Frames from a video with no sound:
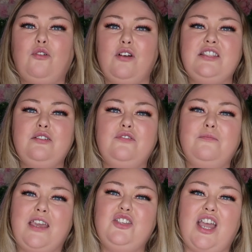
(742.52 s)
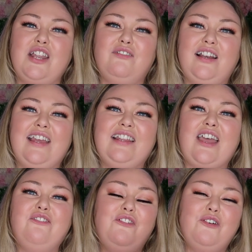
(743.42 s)
crystals for me, generally,
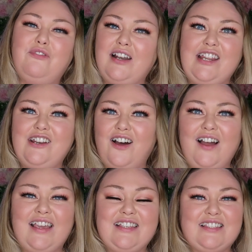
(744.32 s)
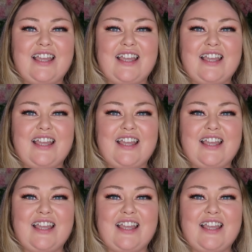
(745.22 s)
they feel really nice.